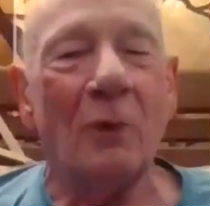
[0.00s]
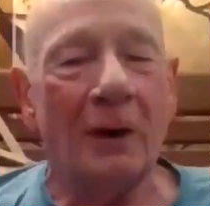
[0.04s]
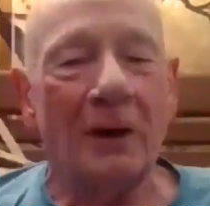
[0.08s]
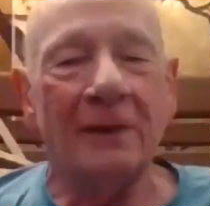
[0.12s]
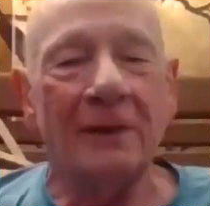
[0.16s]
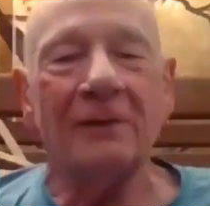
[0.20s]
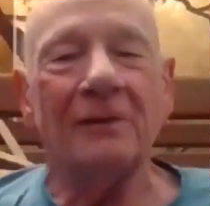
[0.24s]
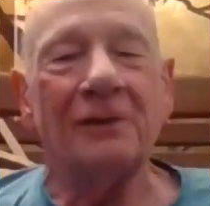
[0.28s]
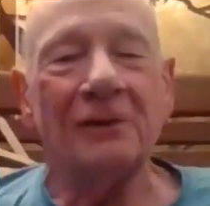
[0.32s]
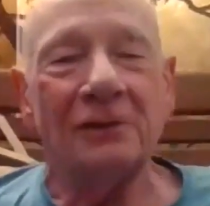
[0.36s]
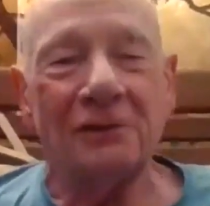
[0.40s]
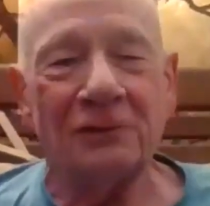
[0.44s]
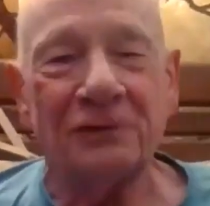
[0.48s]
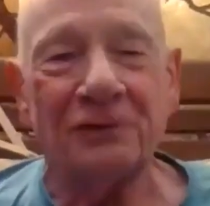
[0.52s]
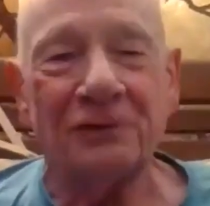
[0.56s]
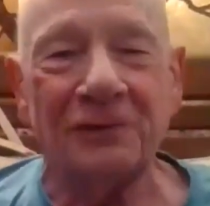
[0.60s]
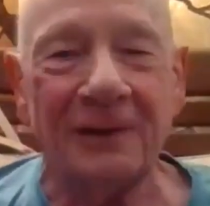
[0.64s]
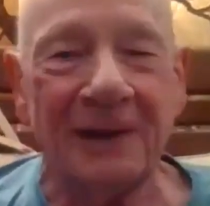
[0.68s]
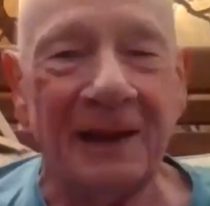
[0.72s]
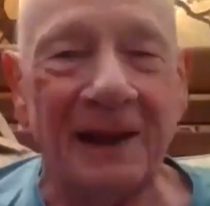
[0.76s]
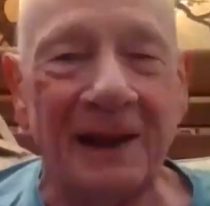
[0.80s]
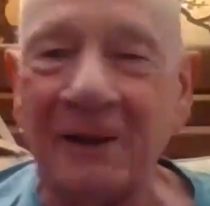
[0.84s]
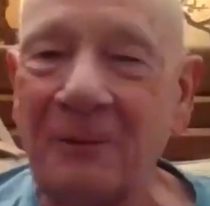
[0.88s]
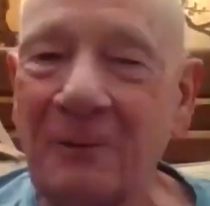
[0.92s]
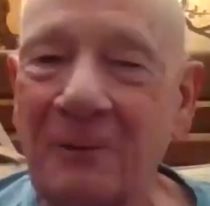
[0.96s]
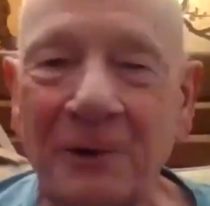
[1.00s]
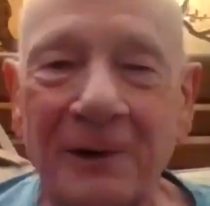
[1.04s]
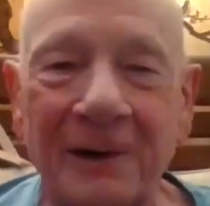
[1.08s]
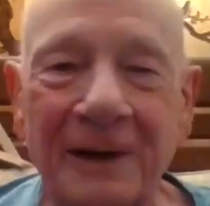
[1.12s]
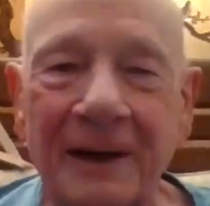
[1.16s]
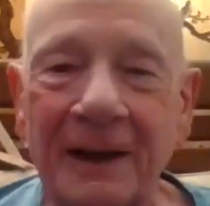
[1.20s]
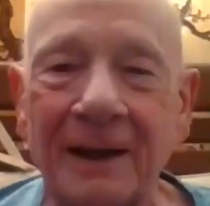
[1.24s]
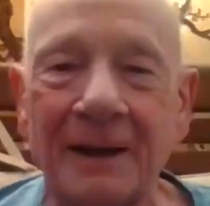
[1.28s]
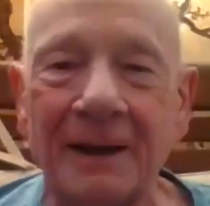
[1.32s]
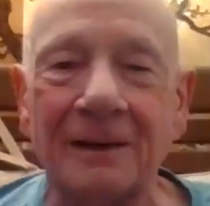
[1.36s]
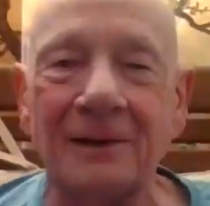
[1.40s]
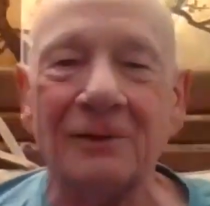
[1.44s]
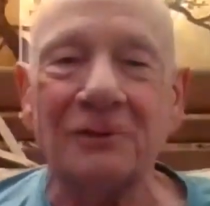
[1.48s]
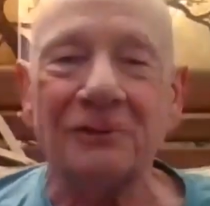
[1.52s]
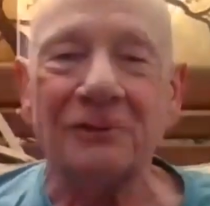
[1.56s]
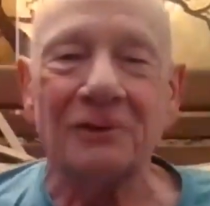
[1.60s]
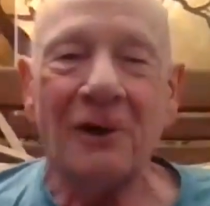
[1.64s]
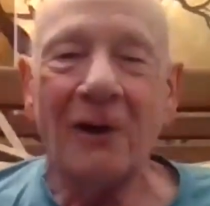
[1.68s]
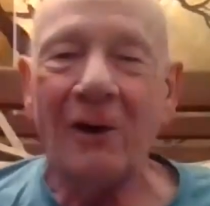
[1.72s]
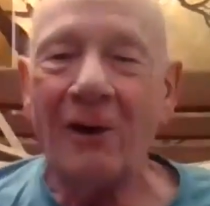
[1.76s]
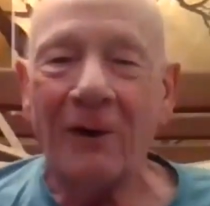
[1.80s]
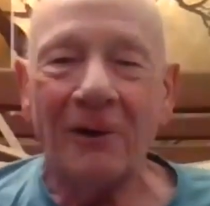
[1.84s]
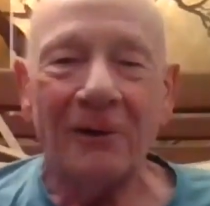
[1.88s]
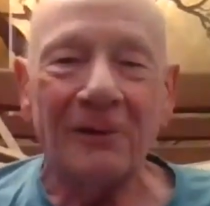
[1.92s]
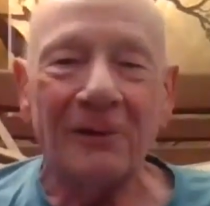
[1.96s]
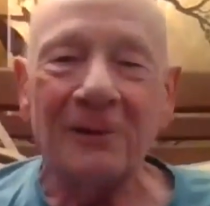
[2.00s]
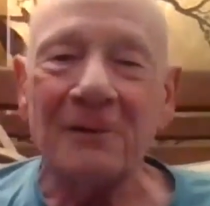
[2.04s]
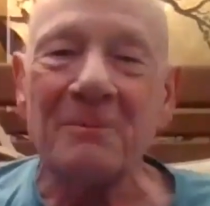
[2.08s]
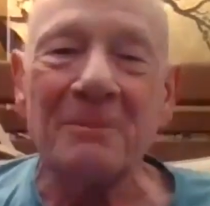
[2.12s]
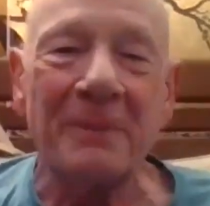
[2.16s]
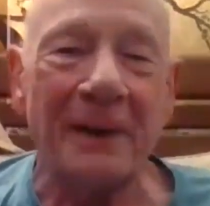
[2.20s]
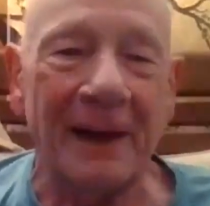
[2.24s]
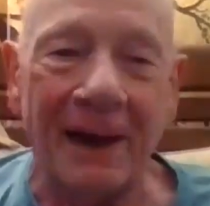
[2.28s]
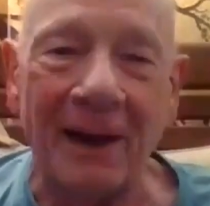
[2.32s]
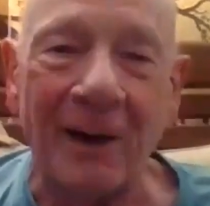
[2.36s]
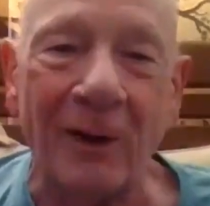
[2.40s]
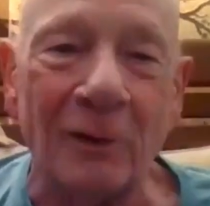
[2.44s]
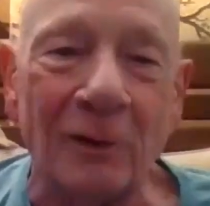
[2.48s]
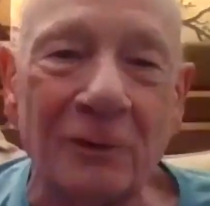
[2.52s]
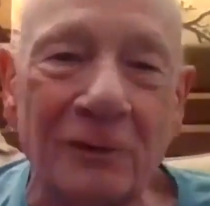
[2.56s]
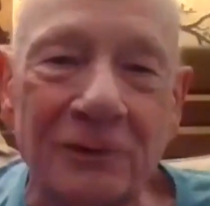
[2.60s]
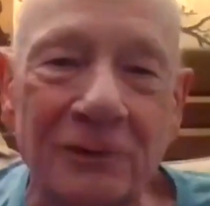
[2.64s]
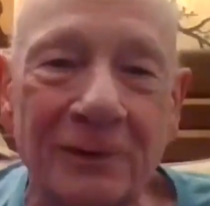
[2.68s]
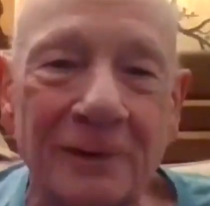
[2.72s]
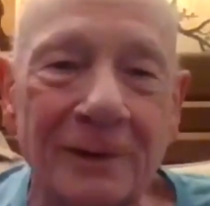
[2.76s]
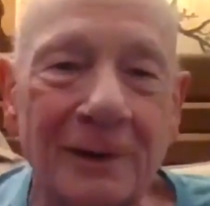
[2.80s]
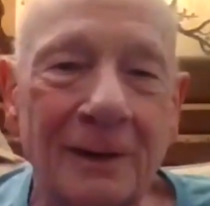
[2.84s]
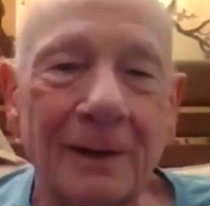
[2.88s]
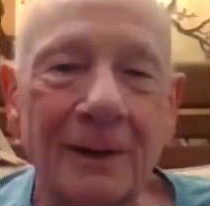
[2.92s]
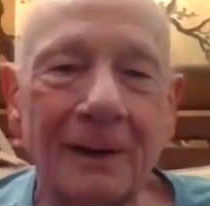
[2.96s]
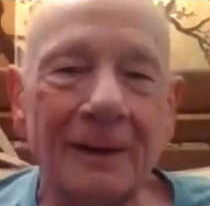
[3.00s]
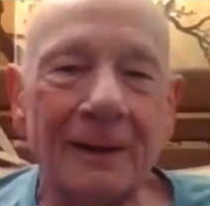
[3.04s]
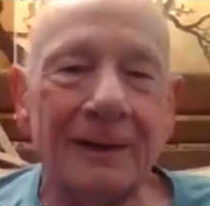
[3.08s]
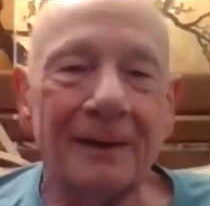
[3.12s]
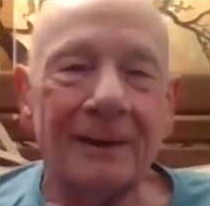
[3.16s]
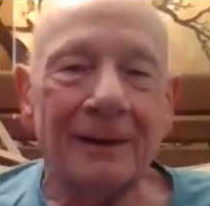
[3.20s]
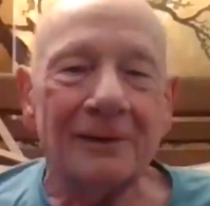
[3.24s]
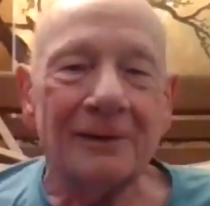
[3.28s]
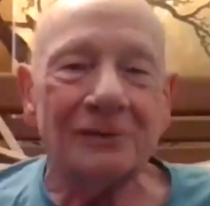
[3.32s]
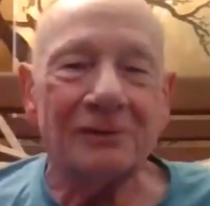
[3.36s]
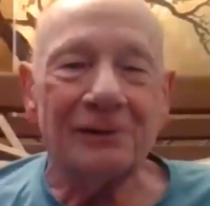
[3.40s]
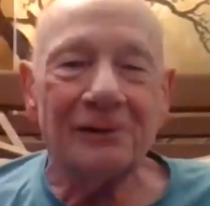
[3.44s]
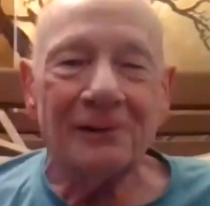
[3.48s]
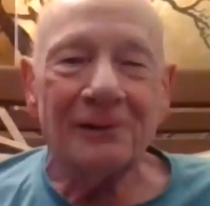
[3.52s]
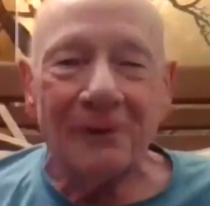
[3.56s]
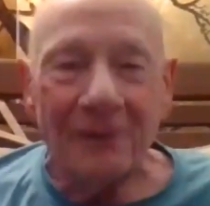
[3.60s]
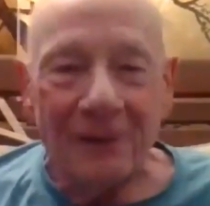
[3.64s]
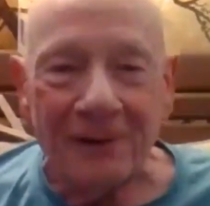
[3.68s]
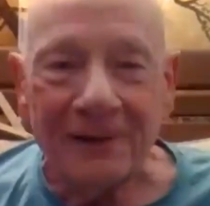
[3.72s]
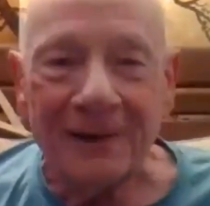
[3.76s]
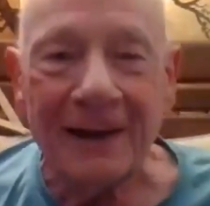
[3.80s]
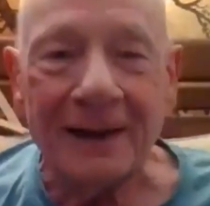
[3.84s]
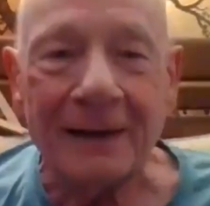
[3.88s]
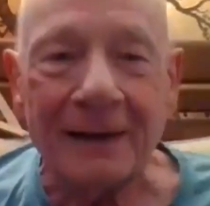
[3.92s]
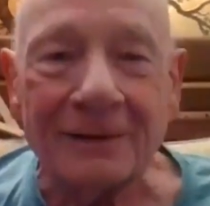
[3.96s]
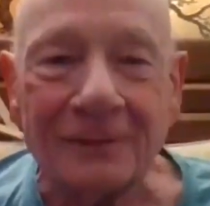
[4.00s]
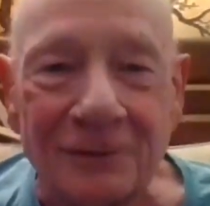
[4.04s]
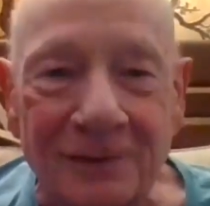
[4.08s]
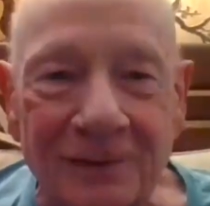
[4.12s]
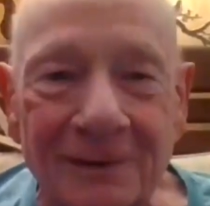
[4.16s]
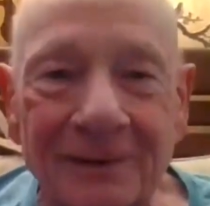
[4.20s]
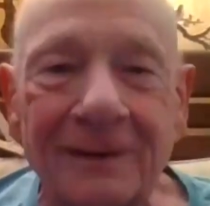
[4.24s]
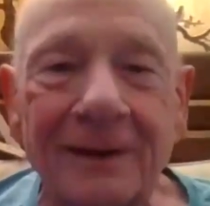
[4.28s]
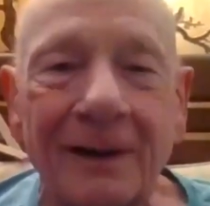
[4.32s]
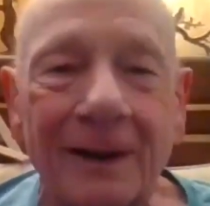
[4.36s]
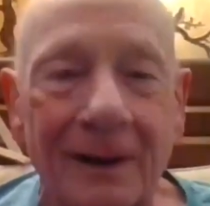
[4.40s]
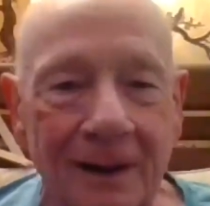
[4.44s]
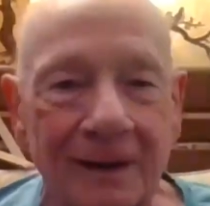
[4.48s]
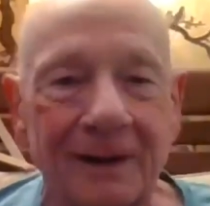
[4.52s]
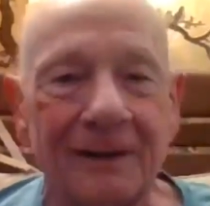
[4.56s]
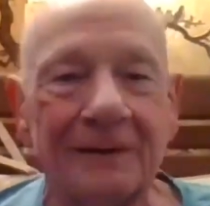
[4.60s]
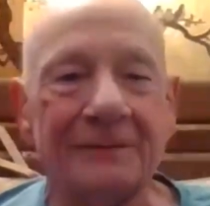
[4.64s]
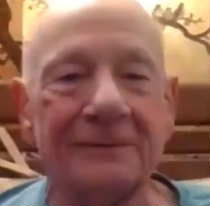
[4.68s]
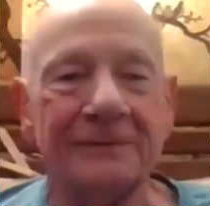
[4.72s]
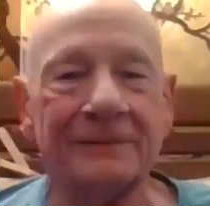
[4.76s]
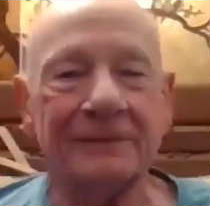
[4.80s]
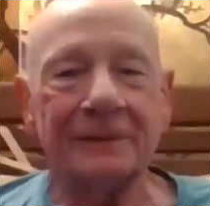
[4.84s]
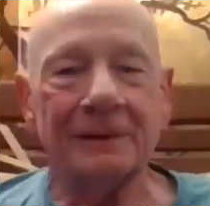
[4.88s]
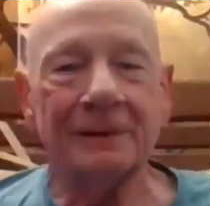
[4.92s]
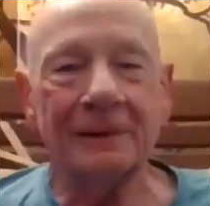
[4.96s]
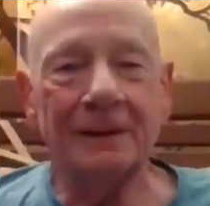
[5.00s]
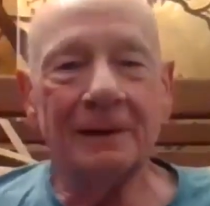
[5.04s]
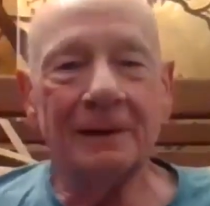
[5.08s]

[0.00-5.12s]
what this thing we're in is all about is learning to love.